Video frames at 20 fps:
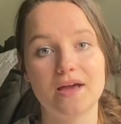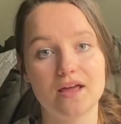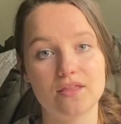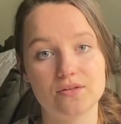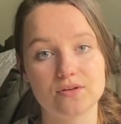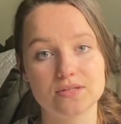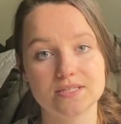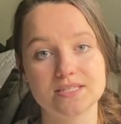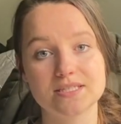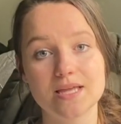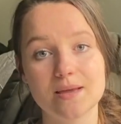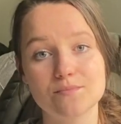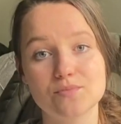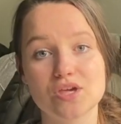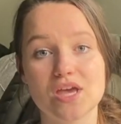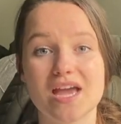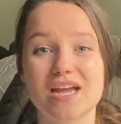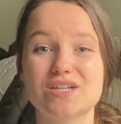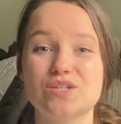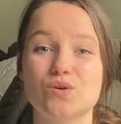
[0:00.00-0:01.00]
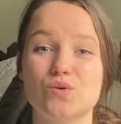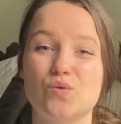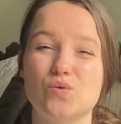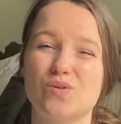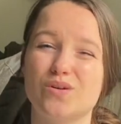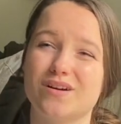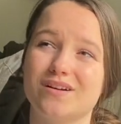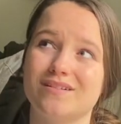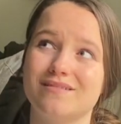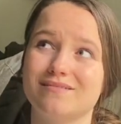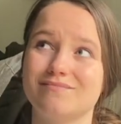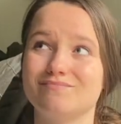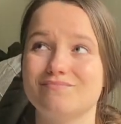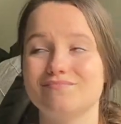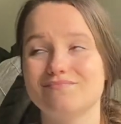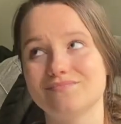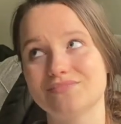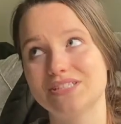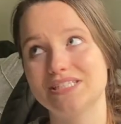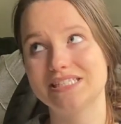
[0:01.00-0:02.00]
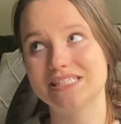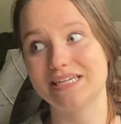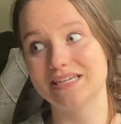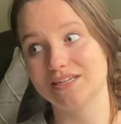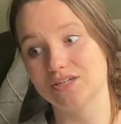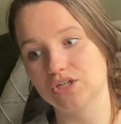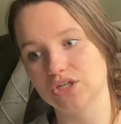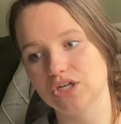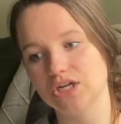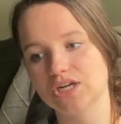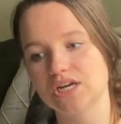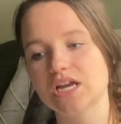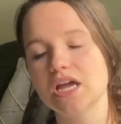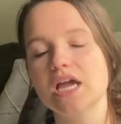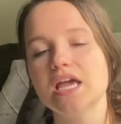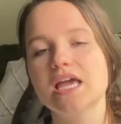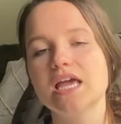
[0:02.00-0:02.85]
other subject or standard